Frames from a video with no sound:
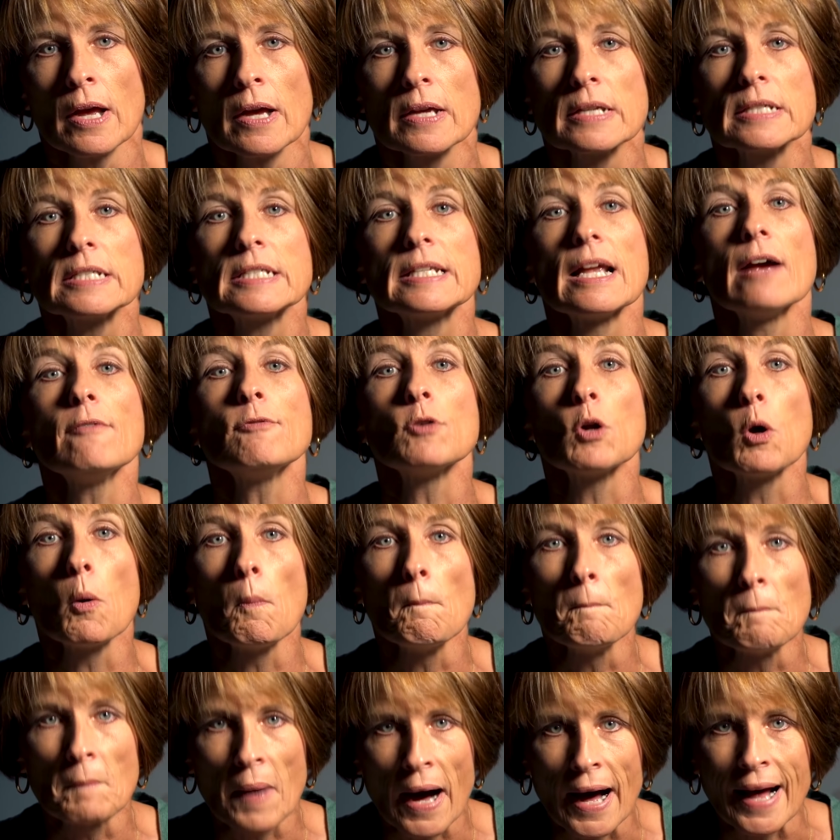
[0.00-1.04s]
several
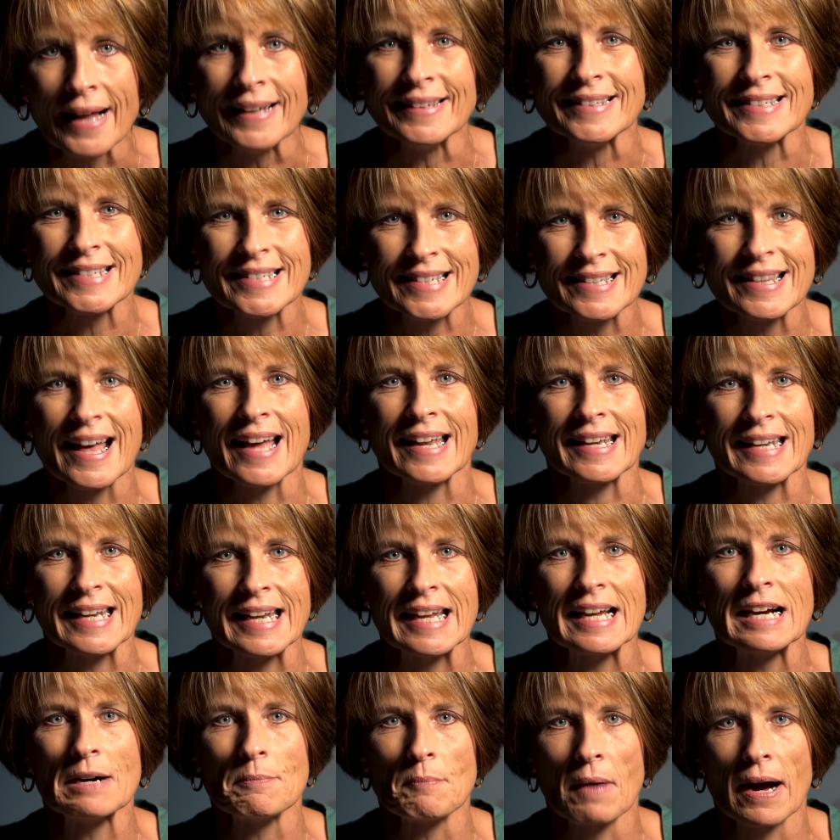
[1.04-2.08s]
months that
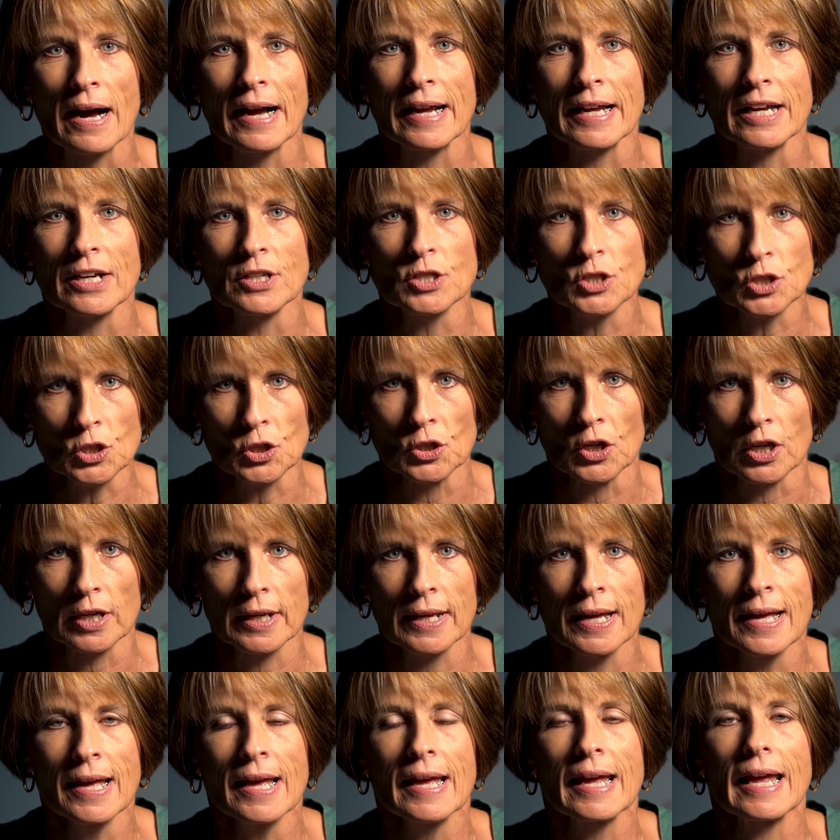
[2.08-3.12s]
Nehemiah took
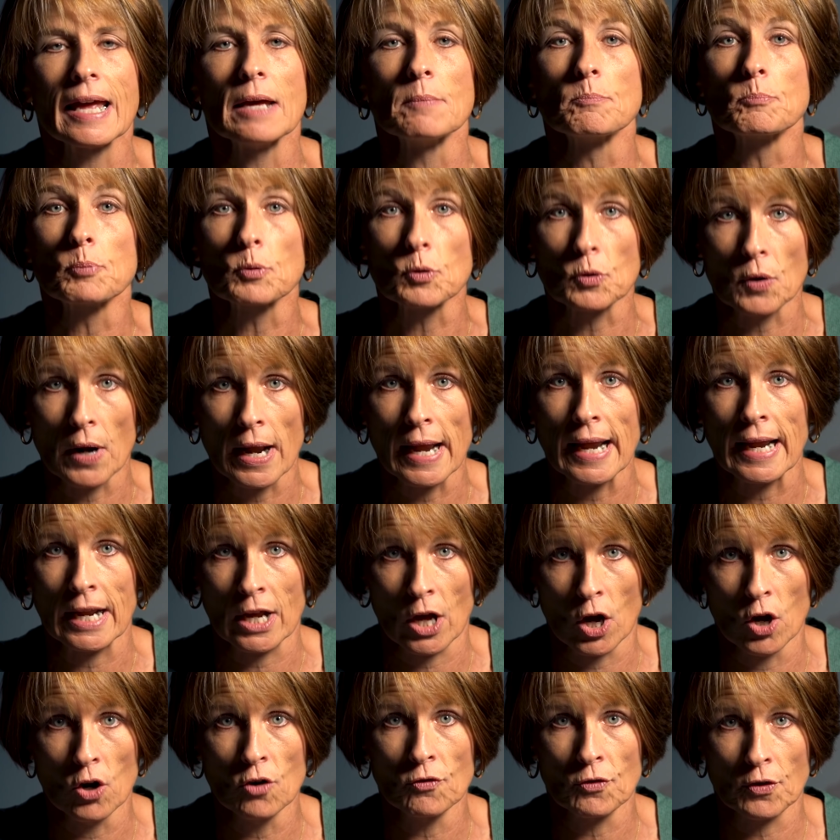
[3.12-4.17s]
in praying
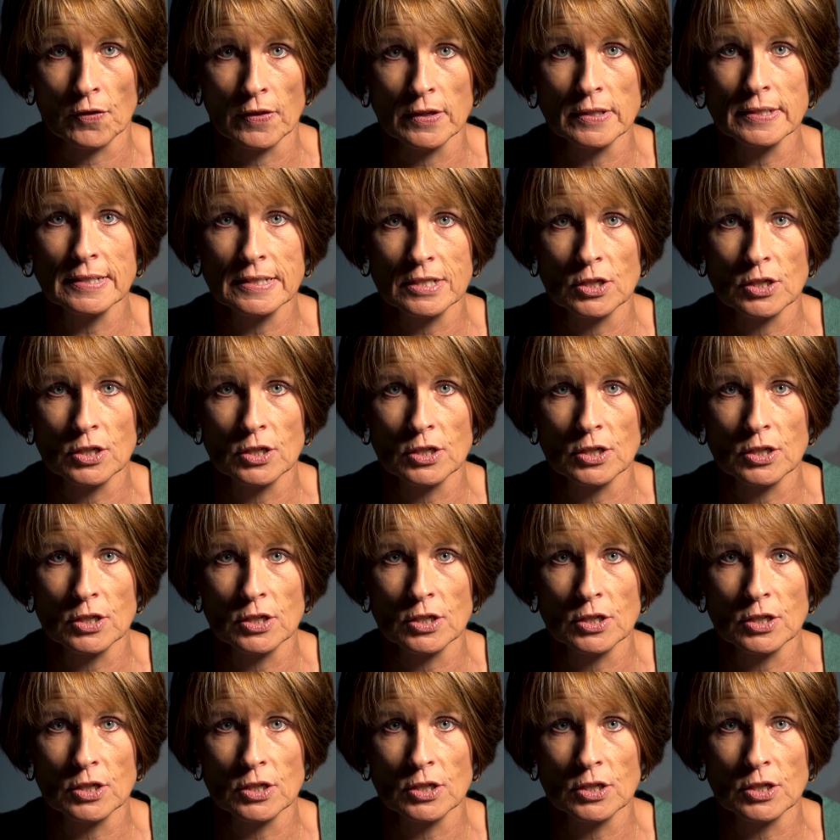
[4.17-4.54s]
over this